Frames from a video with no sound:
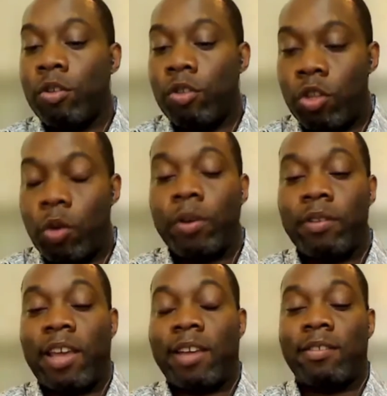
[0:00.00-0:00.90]
Your
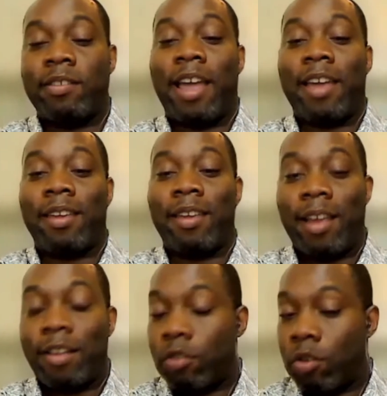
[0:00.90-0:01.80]
tech stack
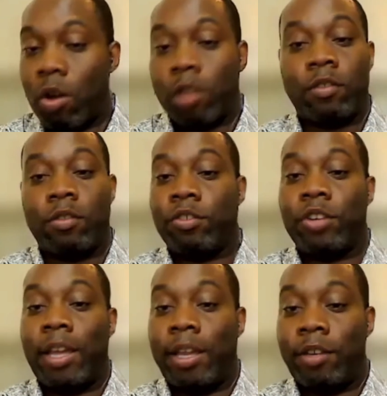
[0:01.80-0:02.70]
has got to
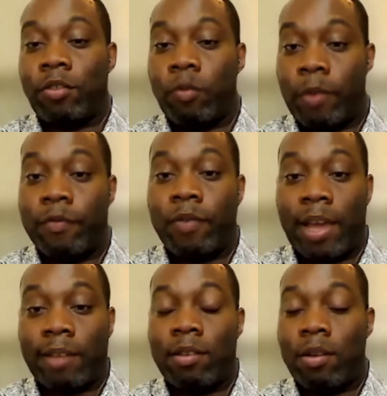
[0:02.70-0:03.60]
change to
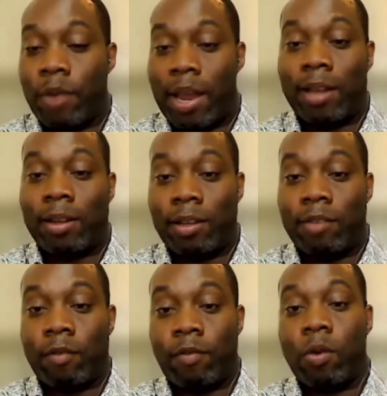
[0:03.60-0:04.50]
reflect the
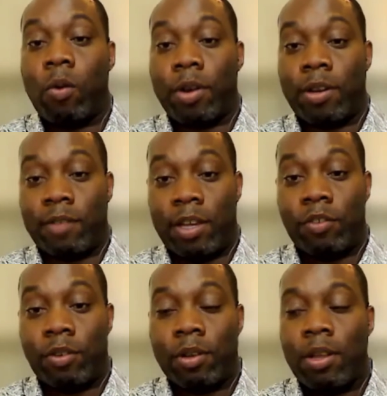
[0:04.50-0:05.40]
realities of your
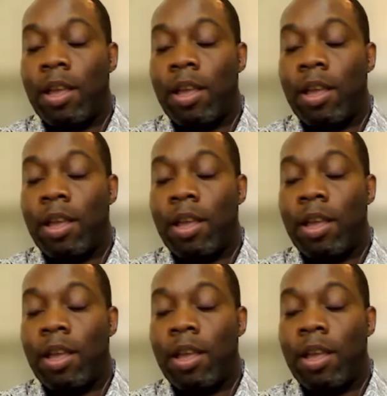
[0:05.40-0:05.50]
organization.